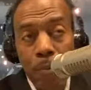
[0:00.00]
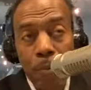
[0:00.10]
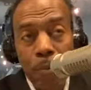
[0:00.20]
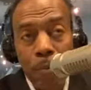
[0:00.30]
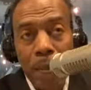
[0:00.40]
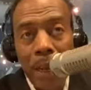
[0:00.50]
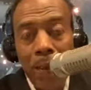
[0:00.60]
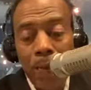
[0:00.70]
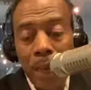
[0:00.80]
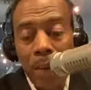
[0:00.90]
from
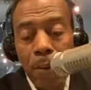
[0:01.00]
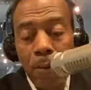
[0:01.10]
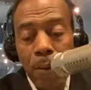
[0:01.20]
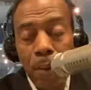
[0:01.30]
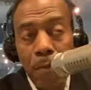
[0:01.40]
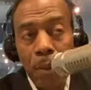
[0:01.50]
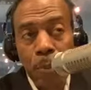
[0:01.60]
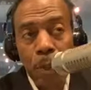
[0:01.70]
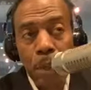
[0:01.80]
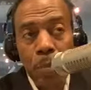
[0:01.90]
downtown Silver
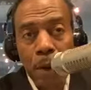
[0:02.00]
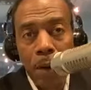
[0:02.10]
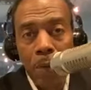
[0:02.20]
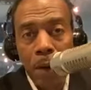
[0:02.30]
Spring, Maryland,